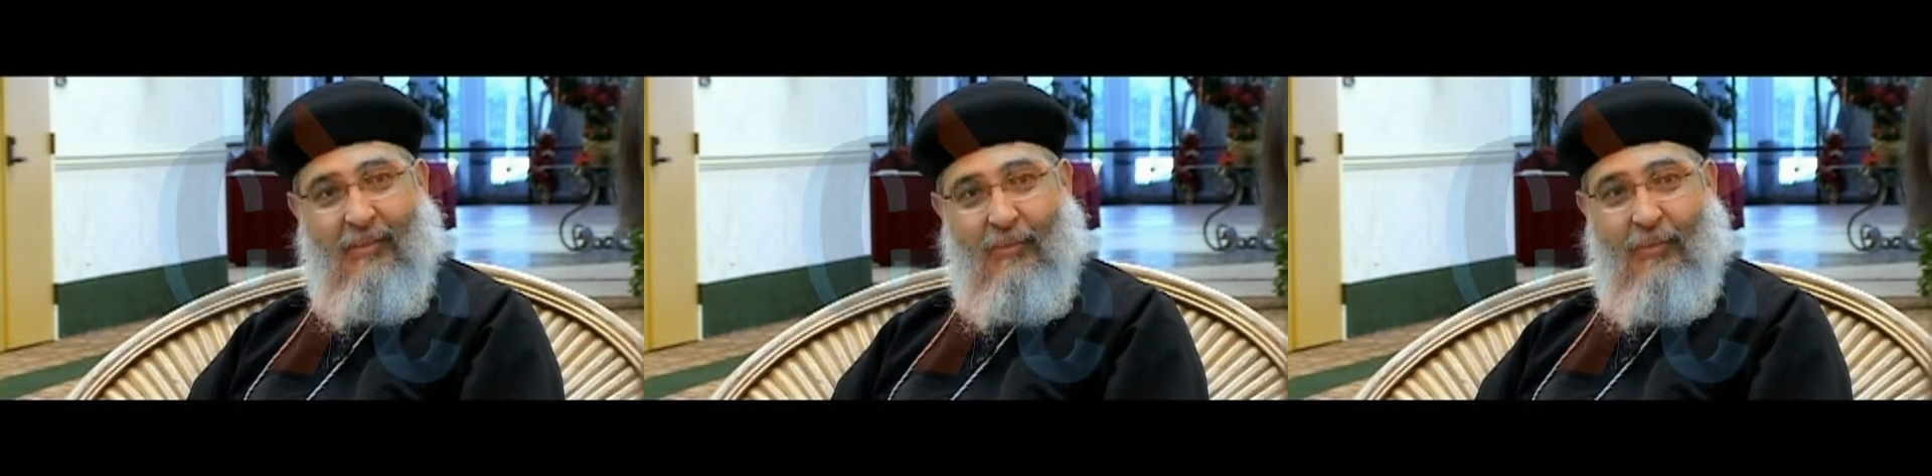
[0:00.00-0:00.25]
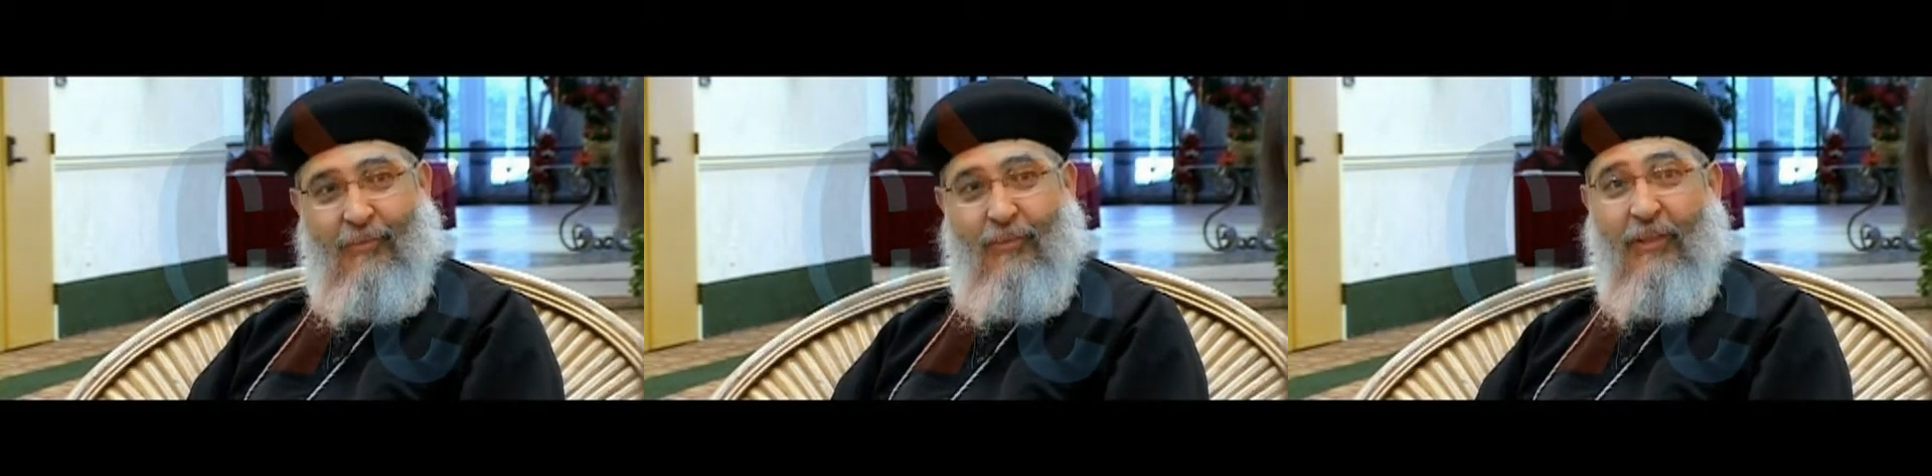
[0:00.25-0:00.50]

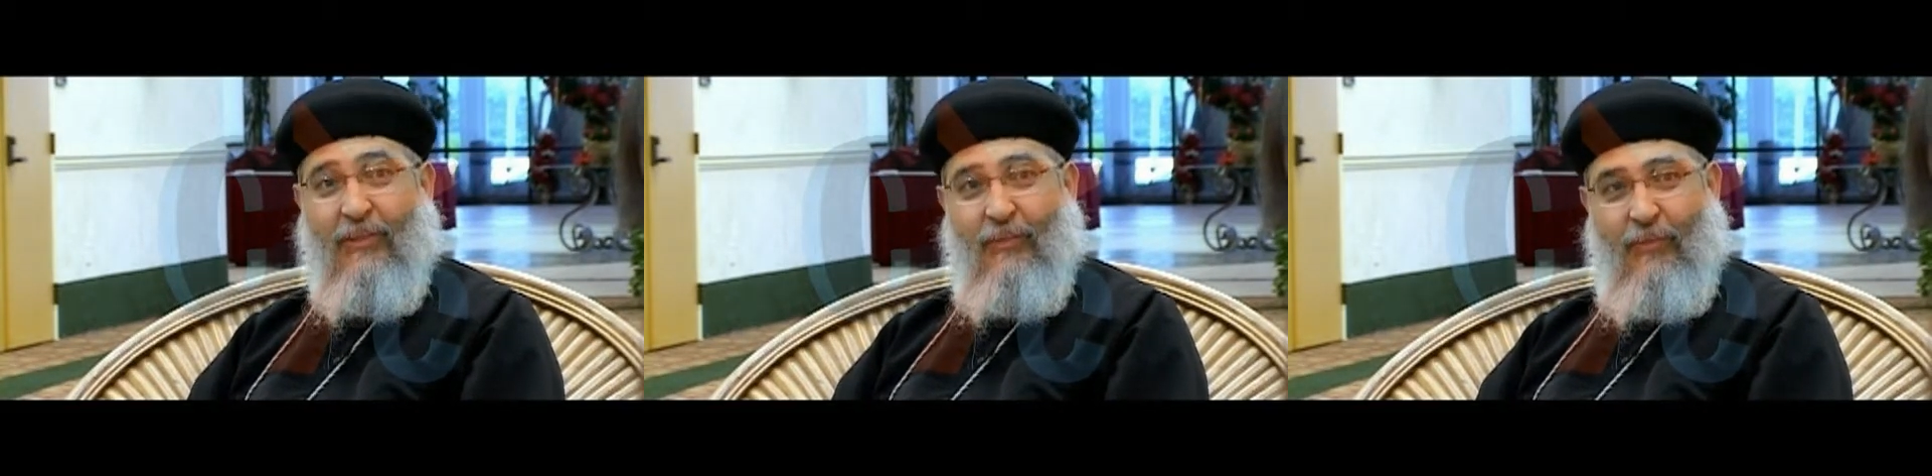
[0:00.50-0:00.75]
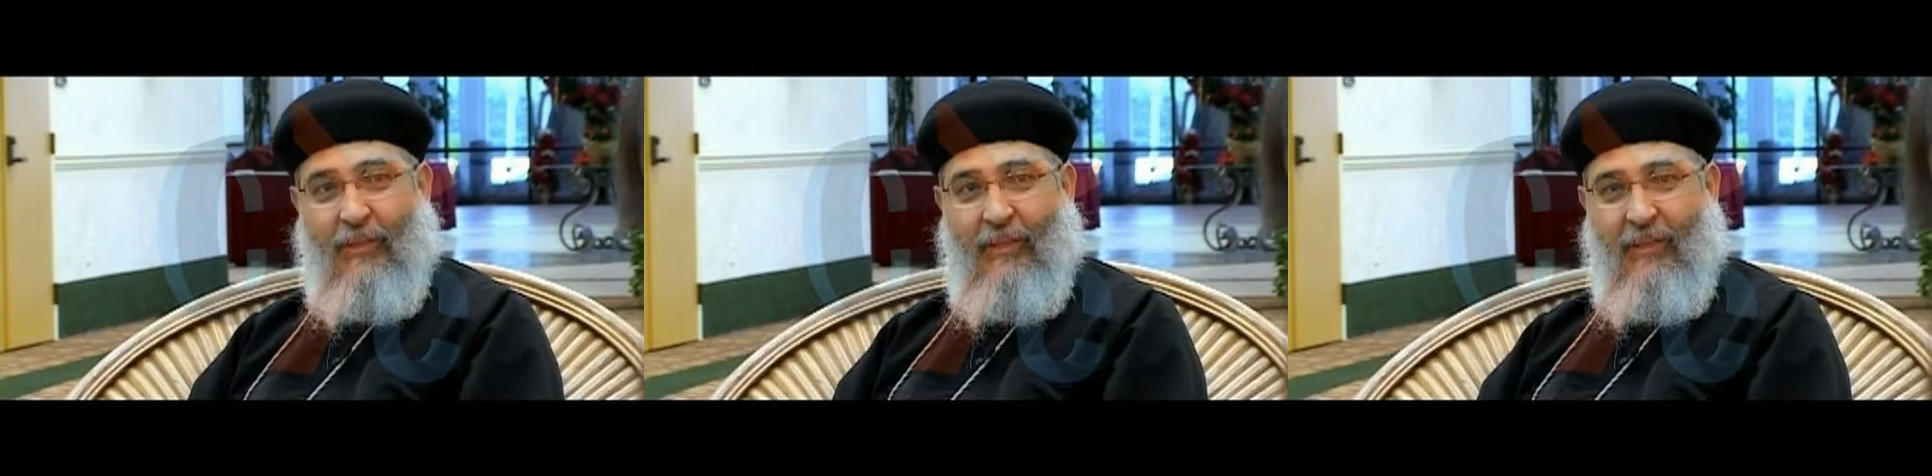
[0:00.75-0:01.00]
to
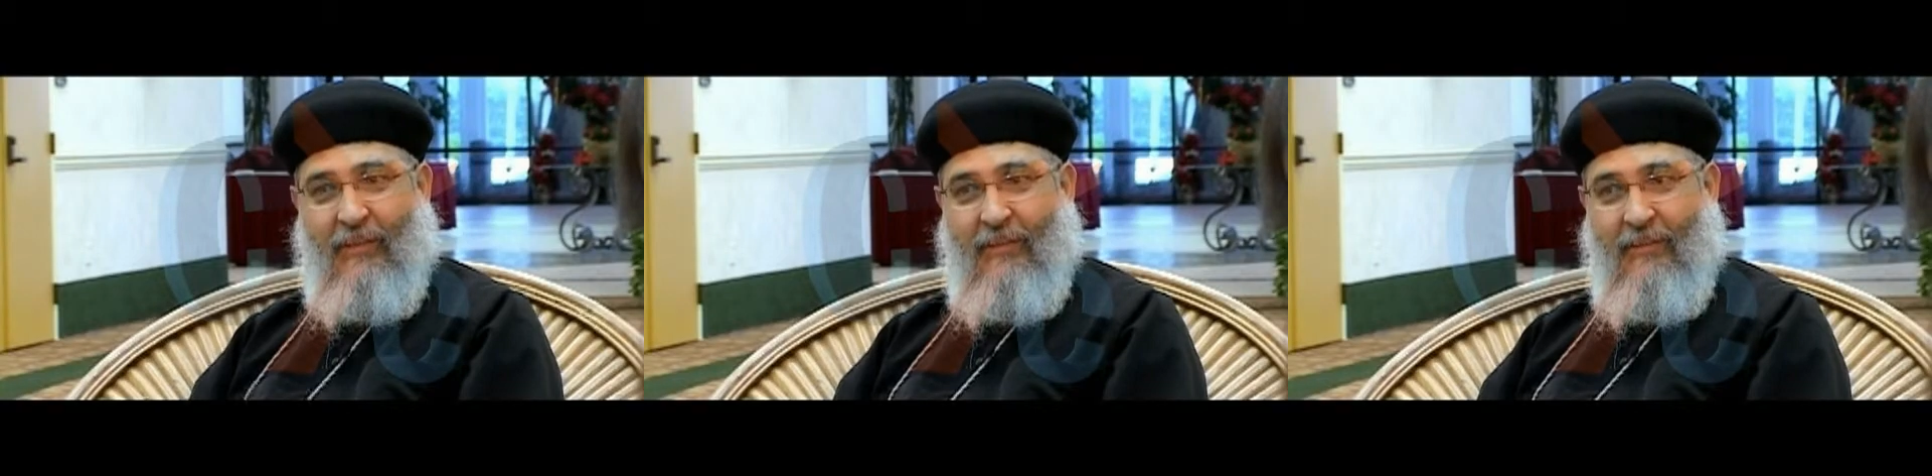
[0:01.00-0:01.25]
effectively